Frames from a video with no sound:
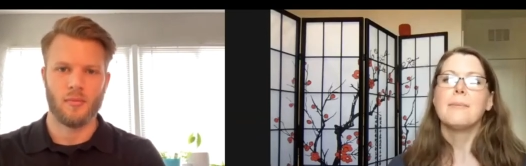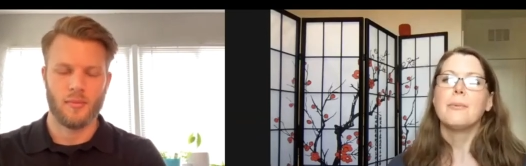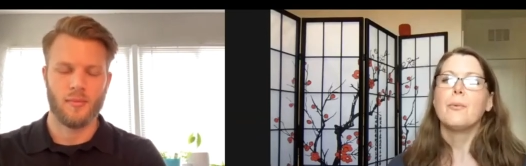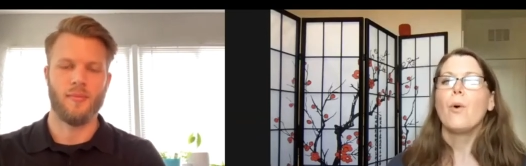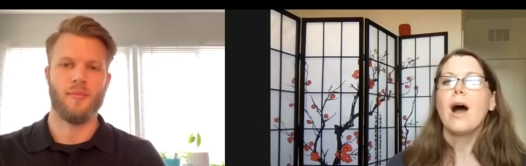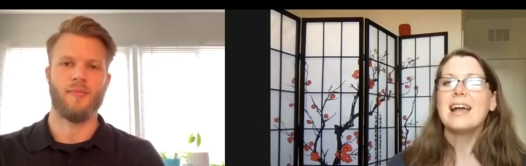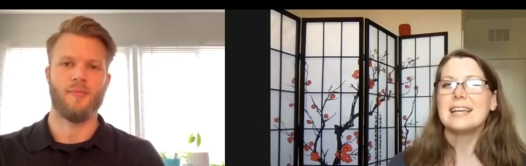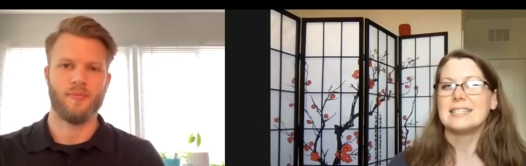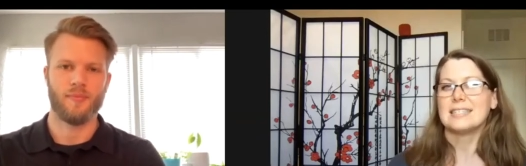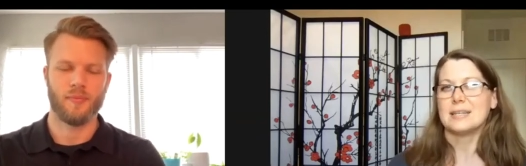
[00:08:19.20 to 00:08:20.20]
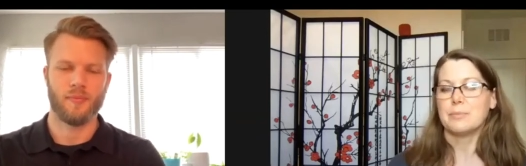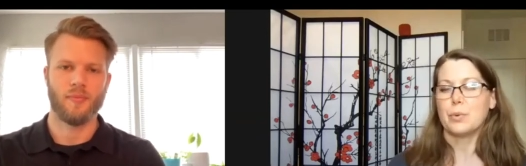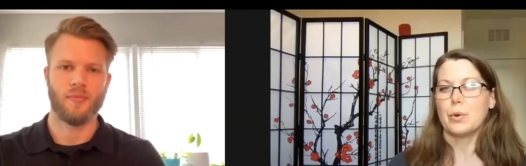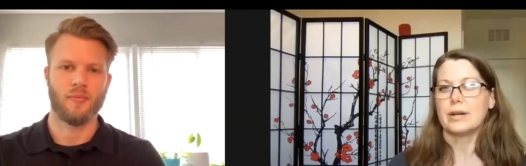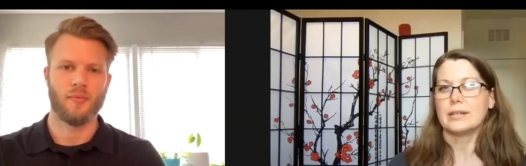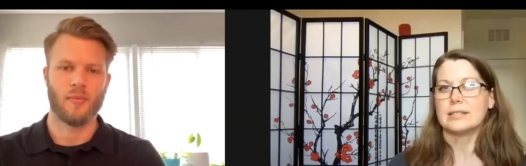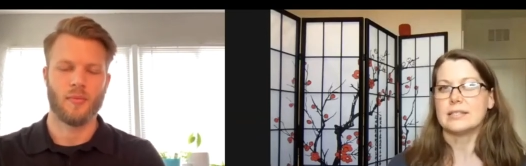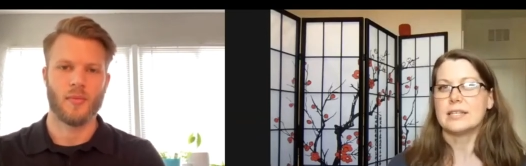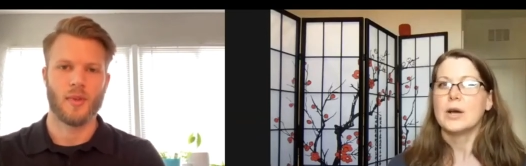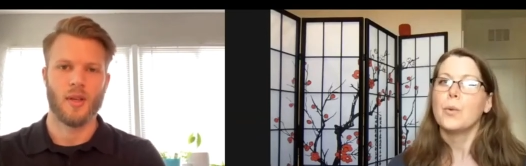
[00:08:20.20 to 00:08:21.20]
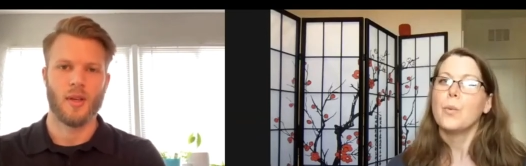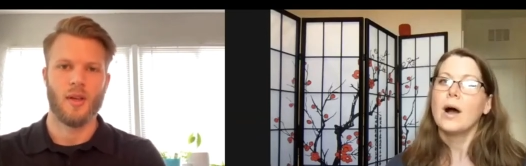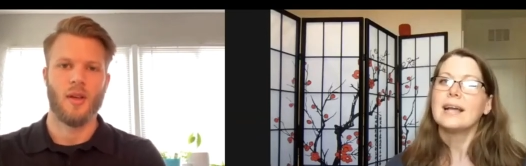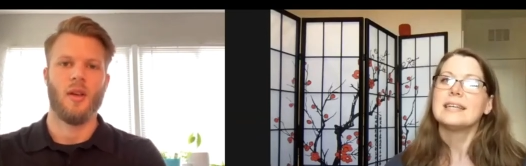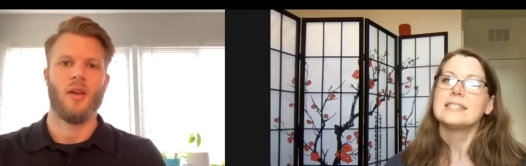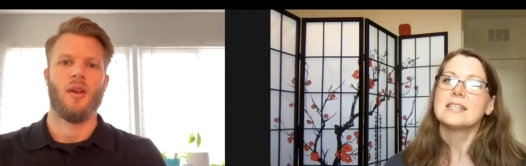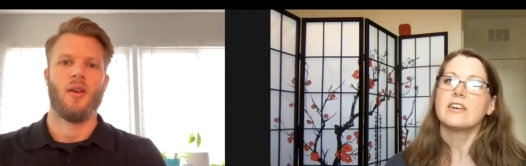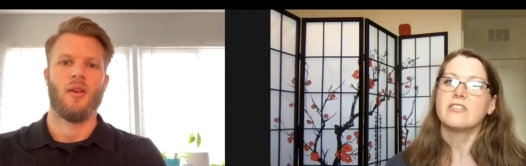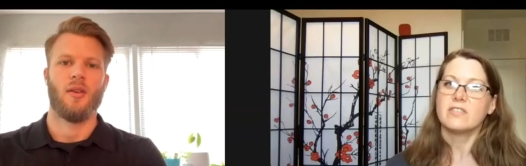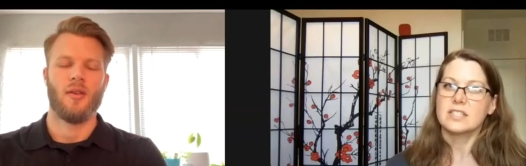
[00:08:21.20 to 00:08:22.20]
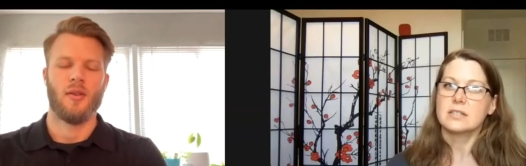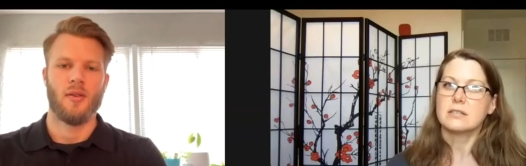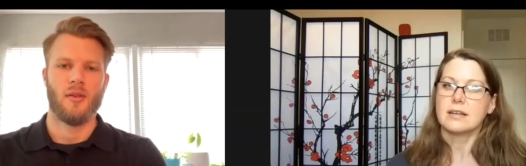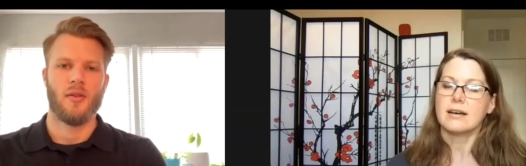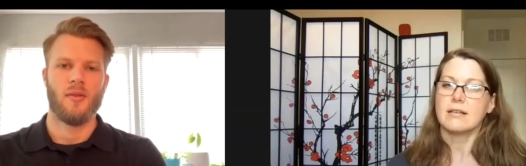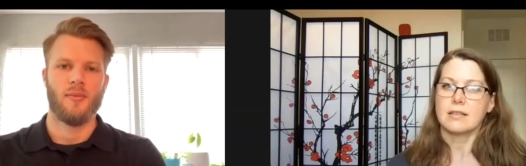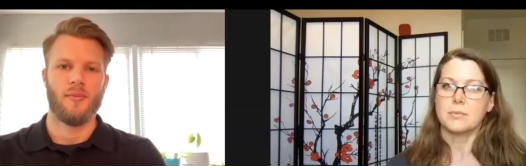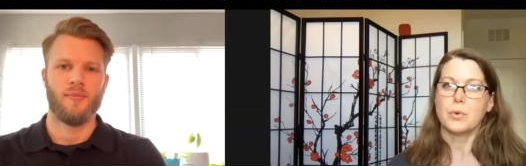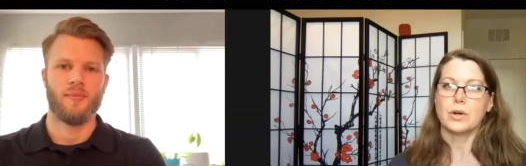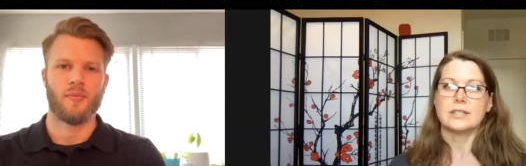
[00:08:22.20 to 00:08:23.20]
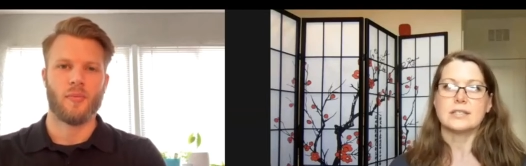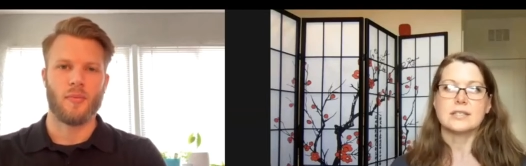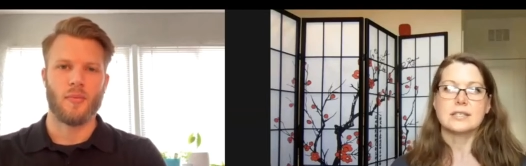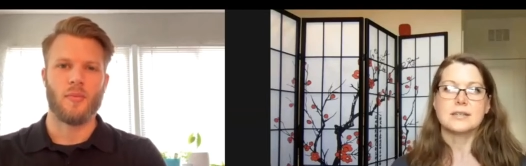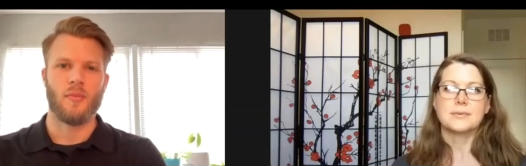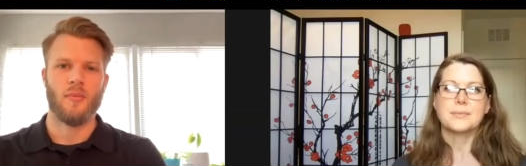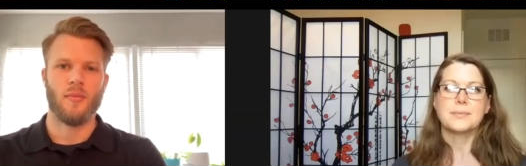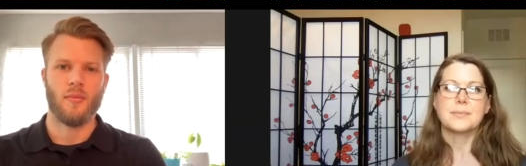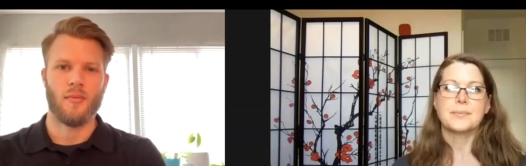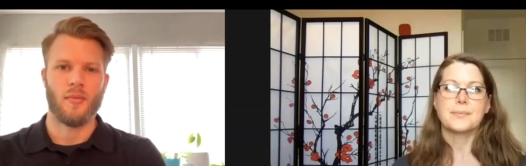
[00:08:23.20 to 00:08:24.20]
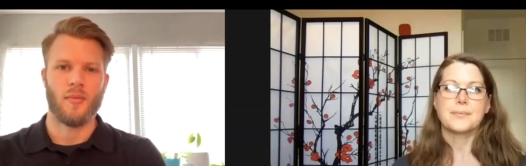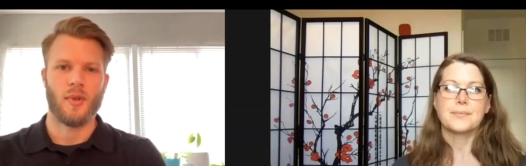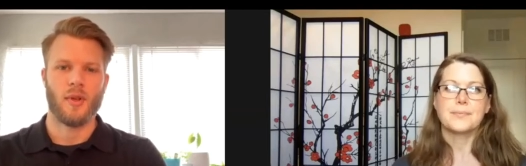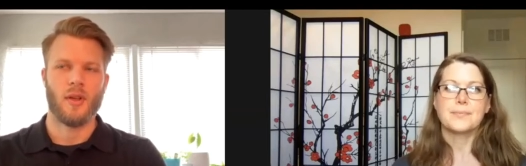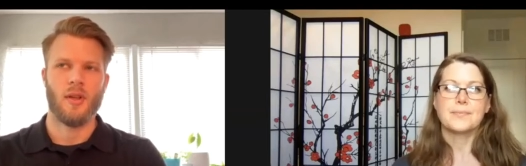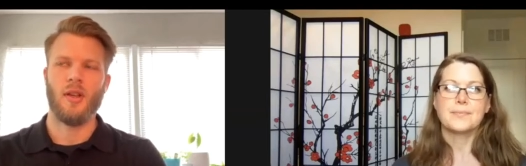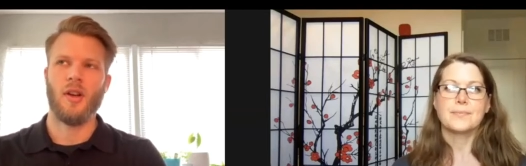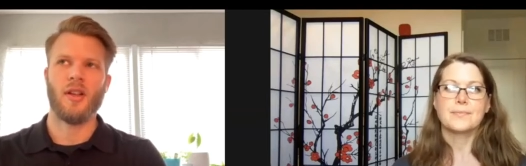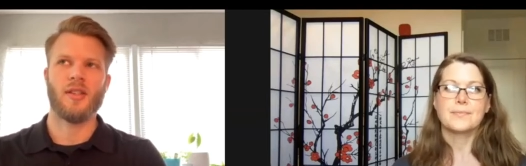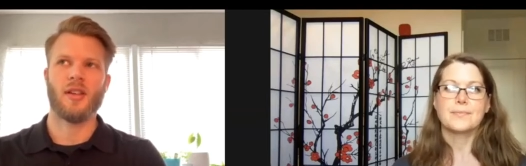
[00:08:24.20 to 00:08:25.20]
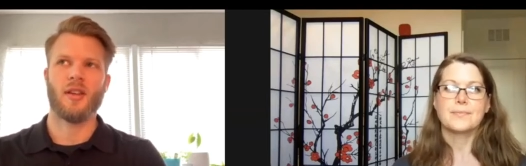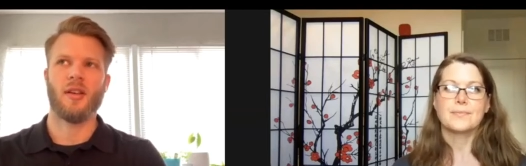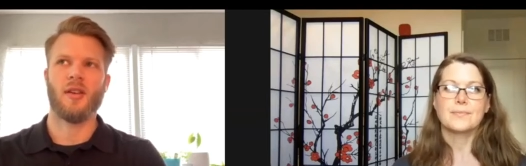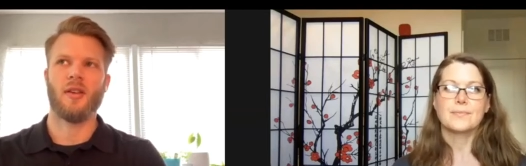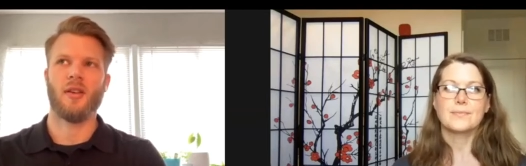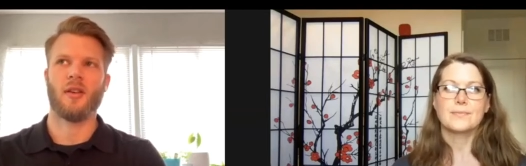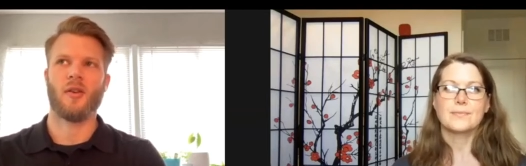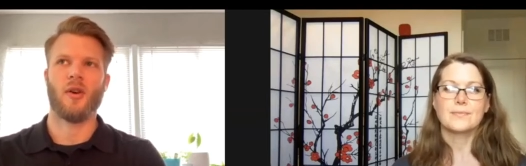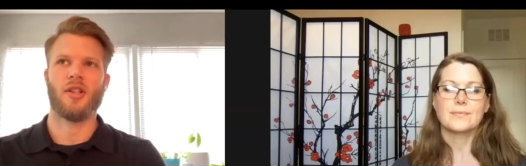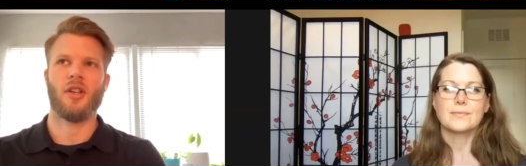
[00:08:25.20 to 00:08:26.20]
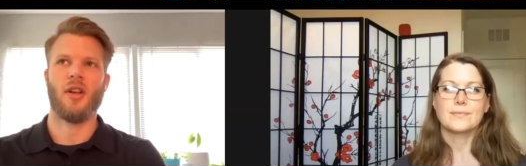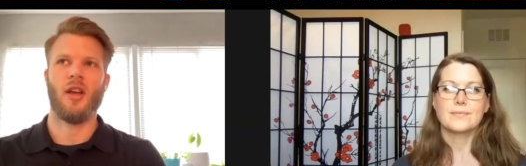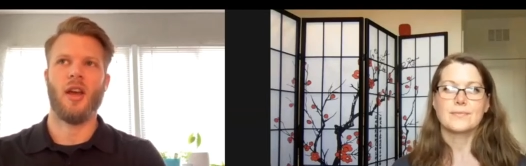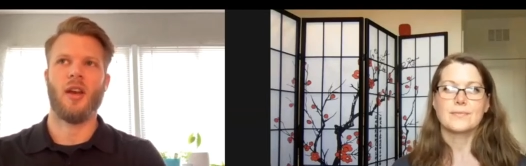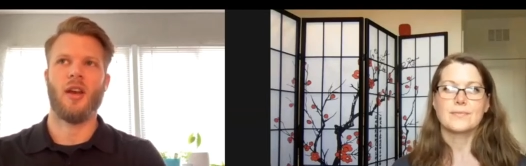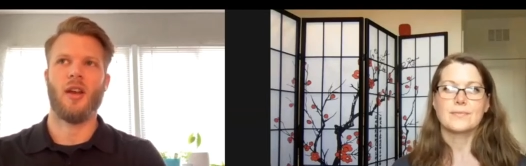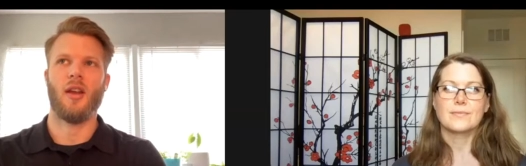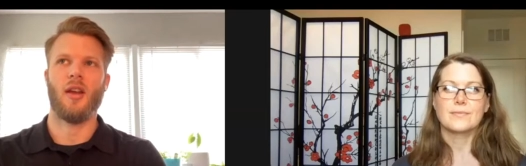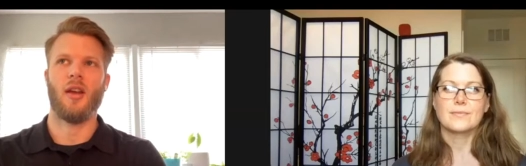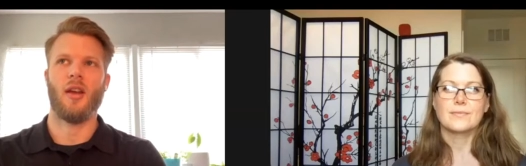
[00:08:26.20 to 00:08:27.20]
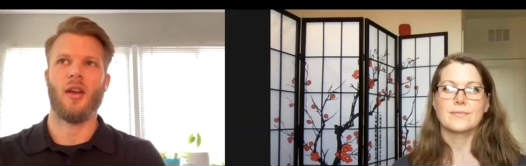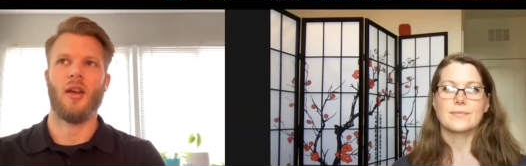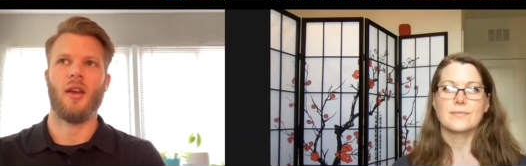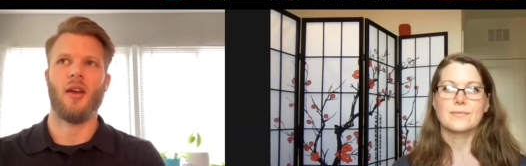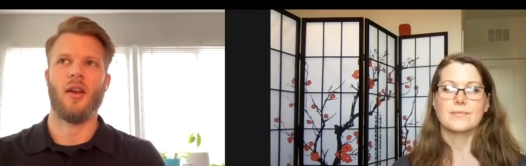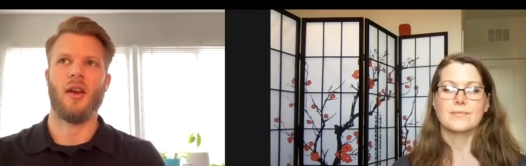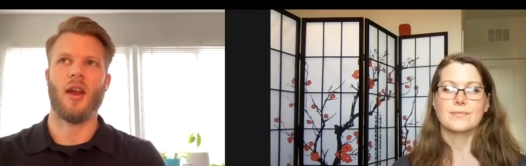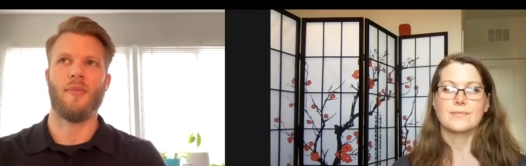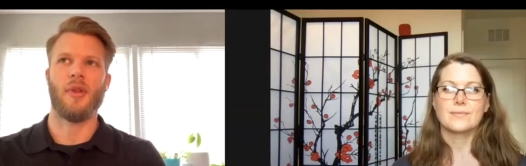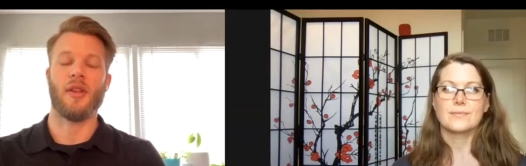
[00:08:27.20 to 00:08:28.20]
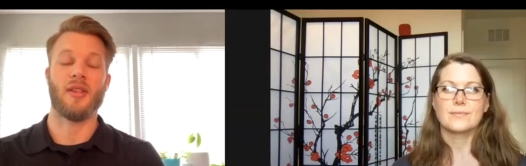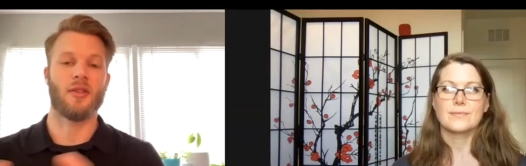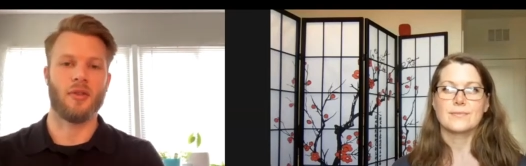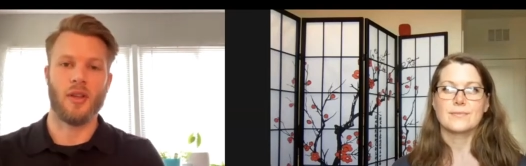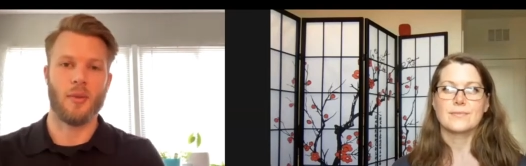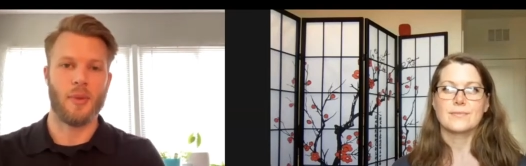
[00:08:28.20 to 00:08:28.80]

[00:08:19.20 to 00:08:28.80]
Speaker 1: Why mm-hmm. is it important? Why is our physical health important?
Speaker 2: You know, that's a good question and and i mean this is really the